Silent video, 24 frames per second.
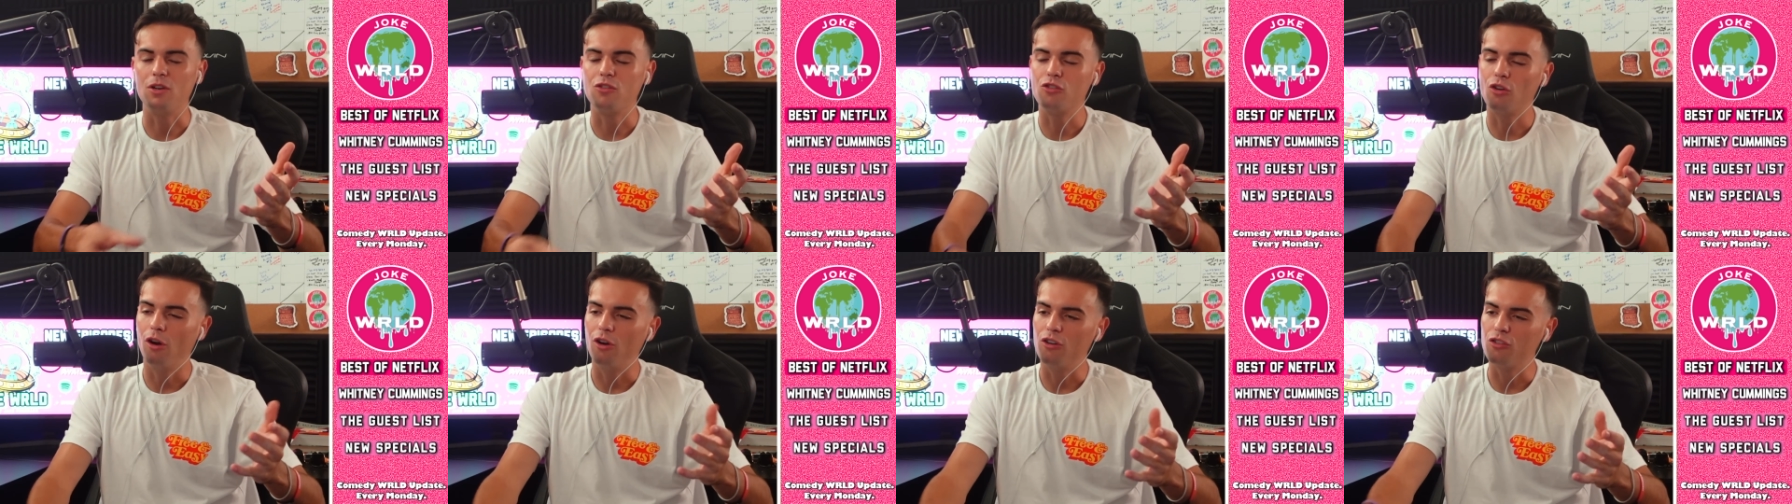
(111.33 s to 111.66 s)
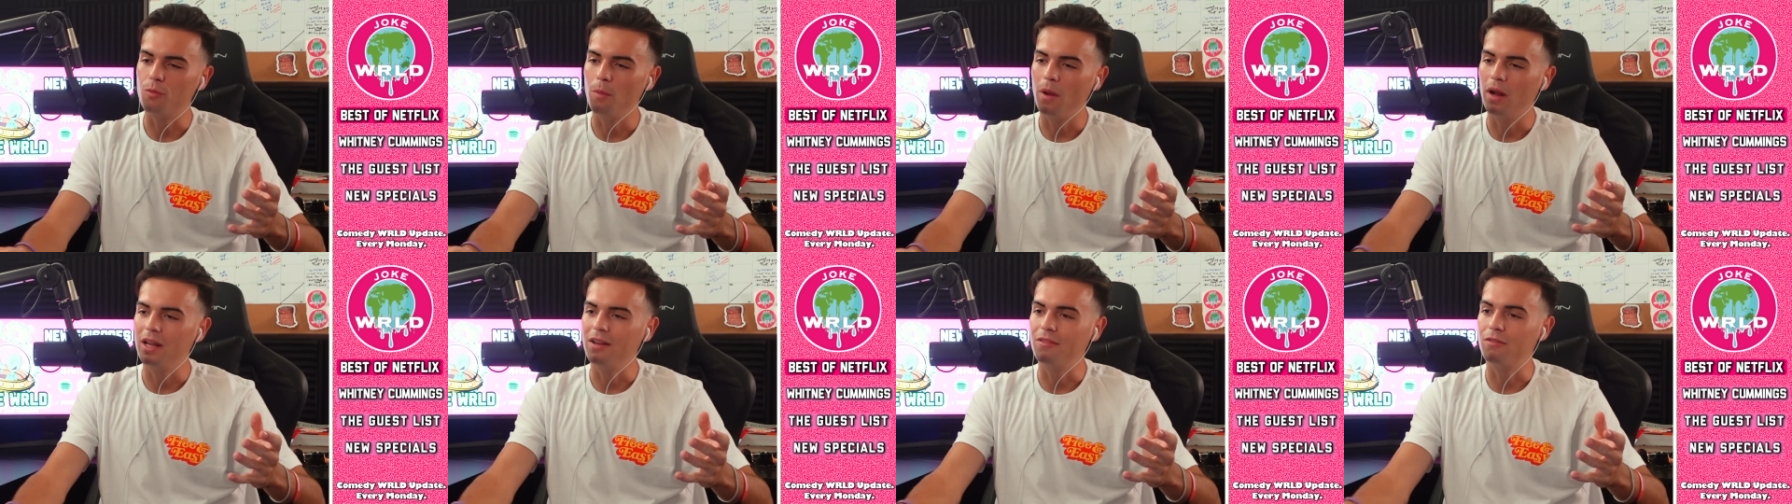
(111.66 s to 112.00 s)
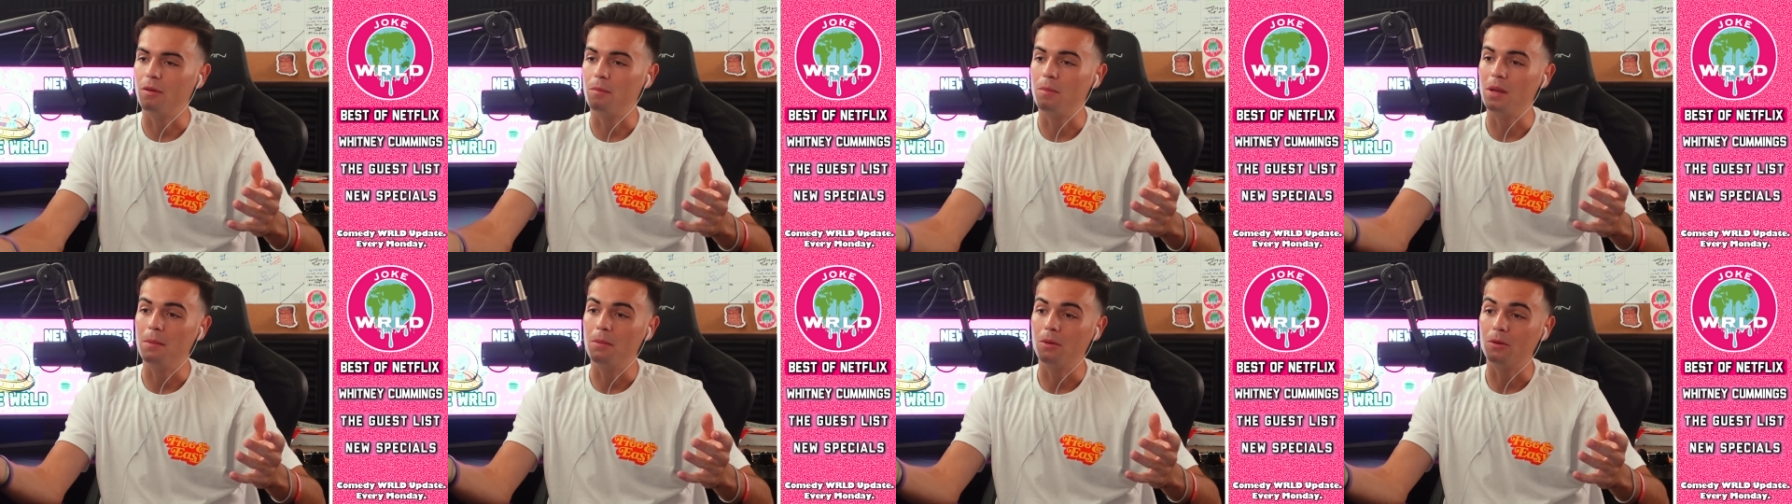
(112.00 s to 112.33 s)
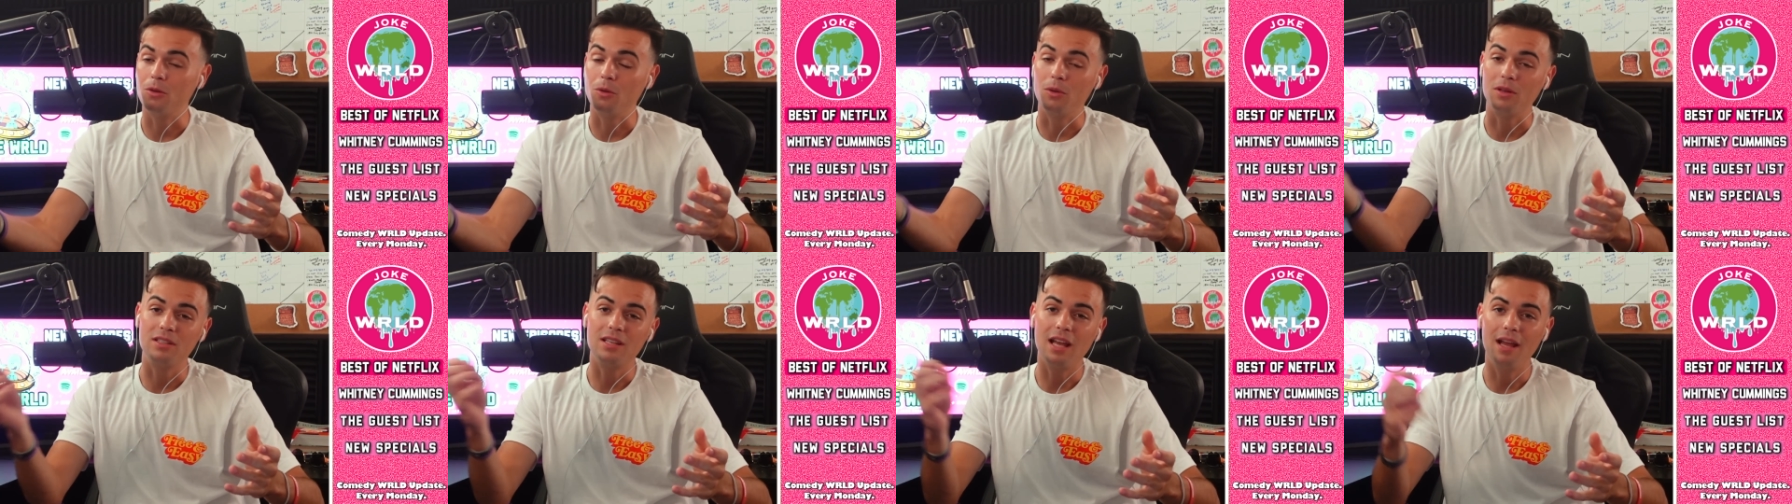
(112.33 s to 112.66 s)
to charge money for people
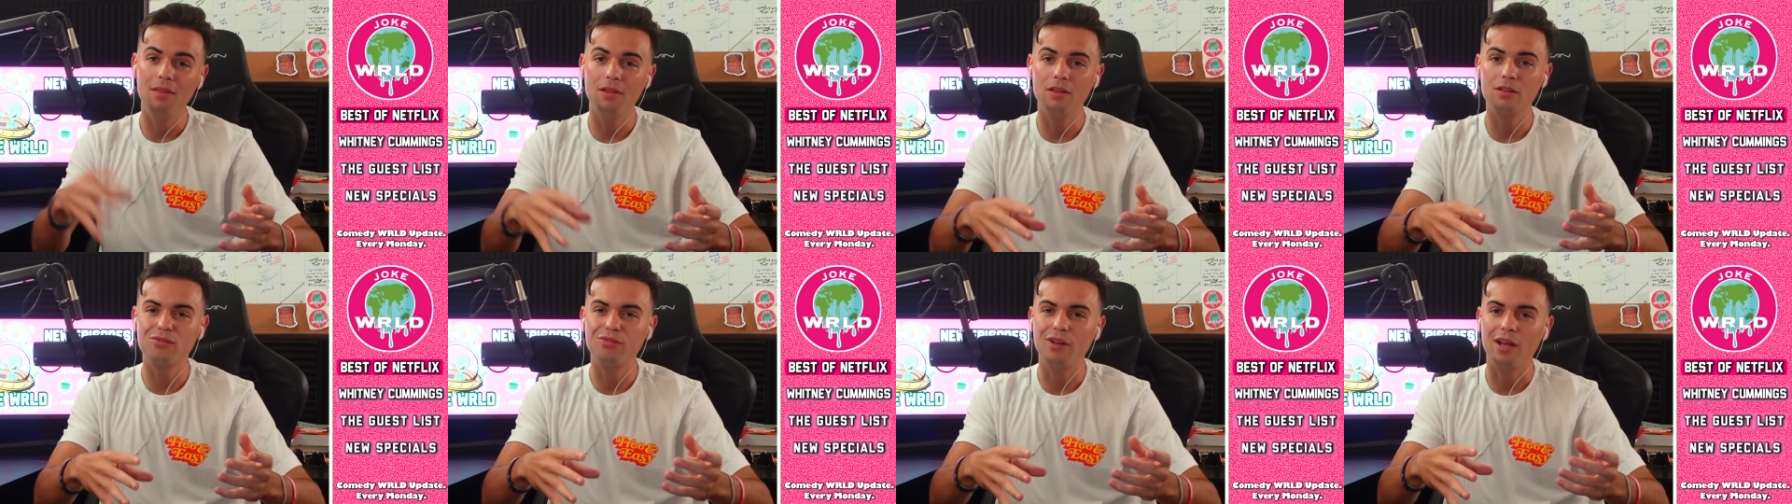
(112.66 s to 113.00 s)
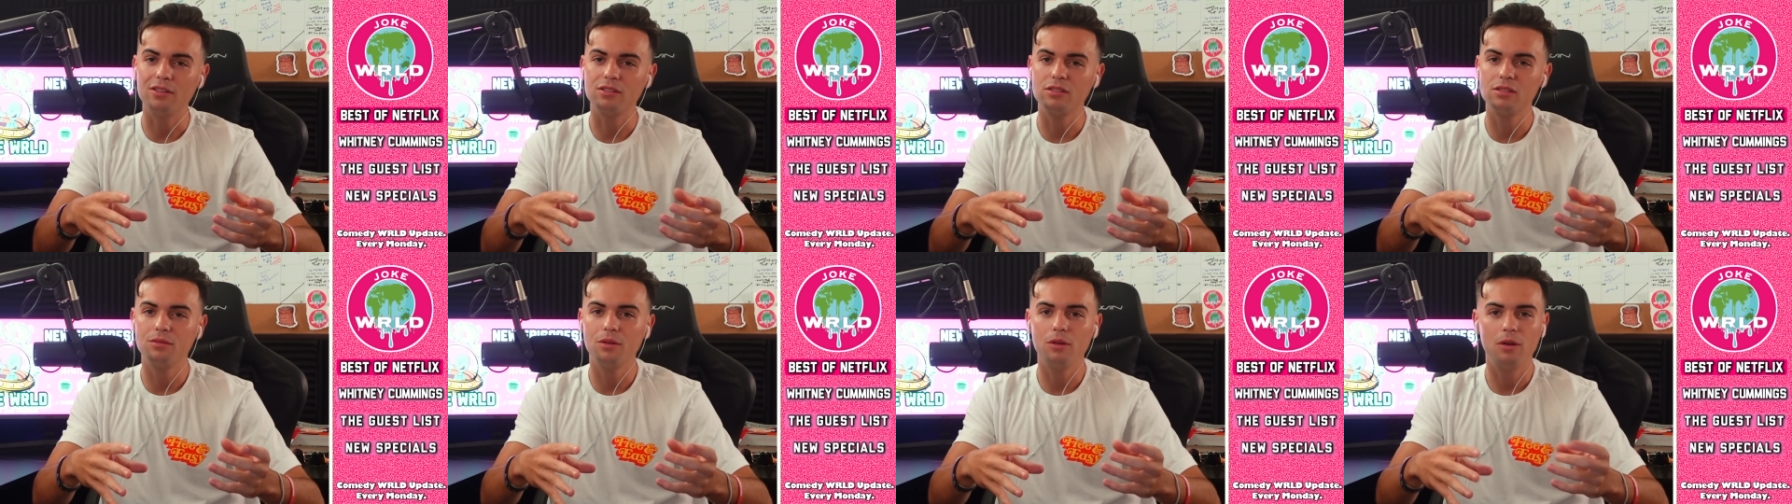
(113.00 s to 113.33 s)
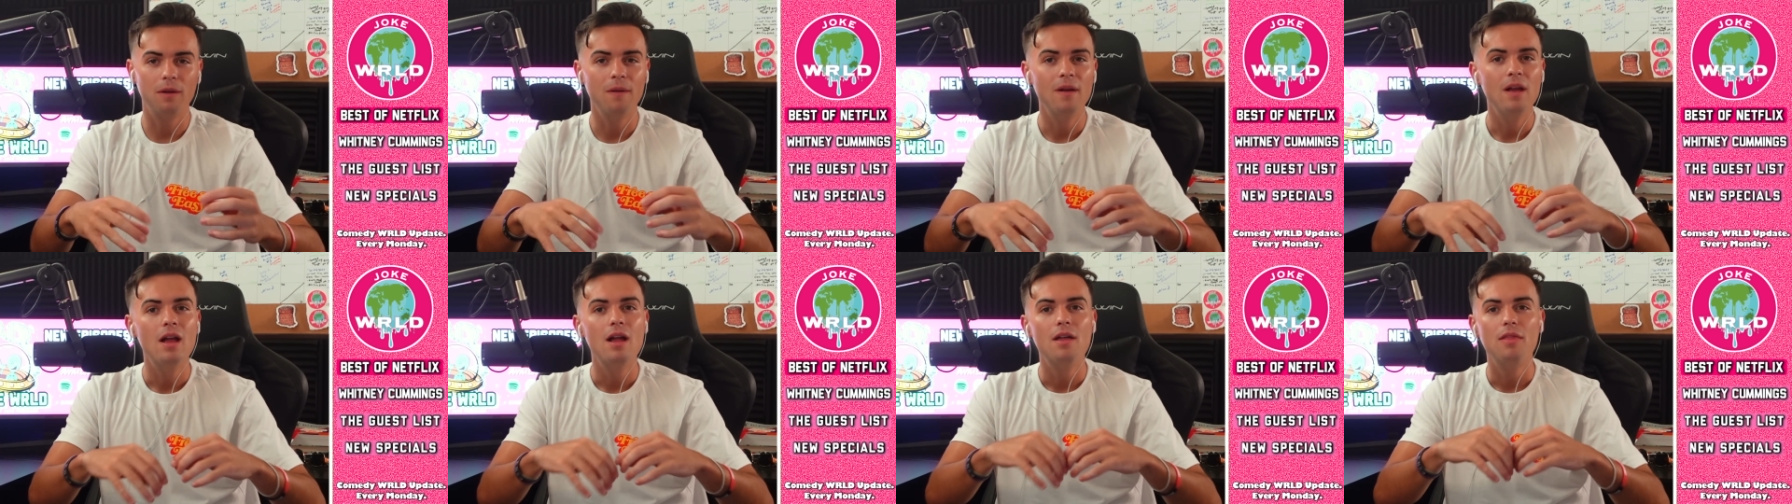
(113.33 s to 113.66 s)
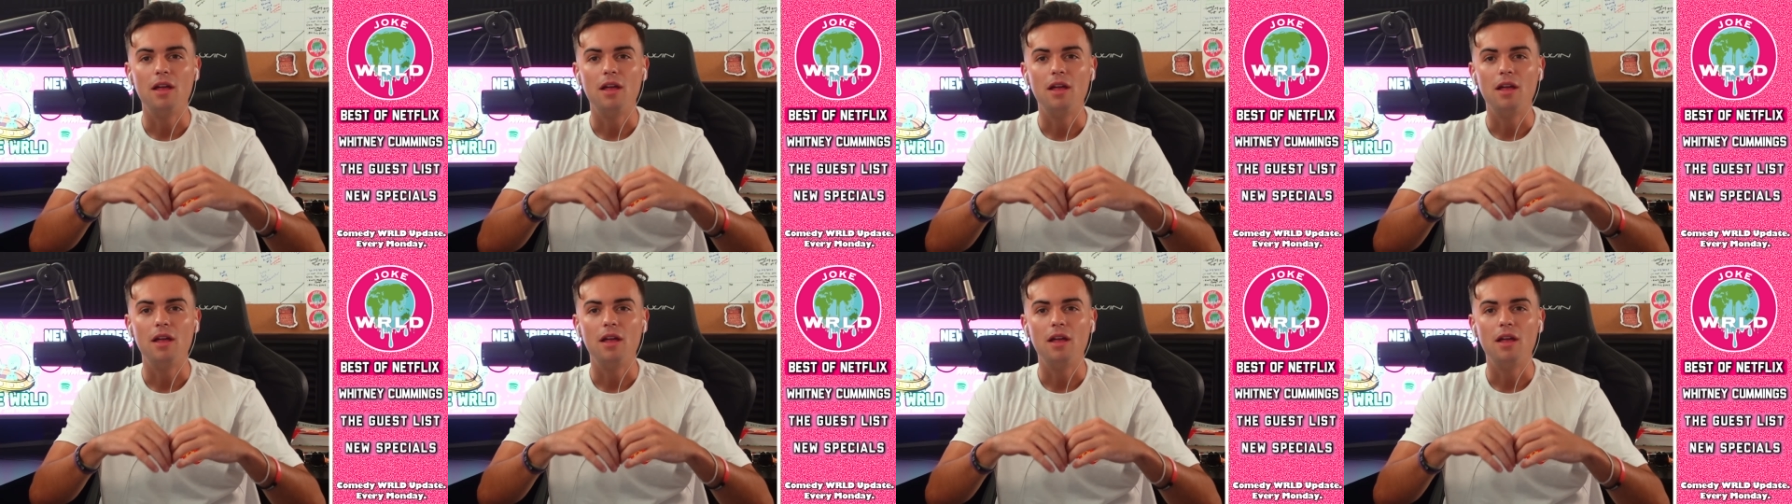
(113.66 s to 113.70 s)
to attend this festival,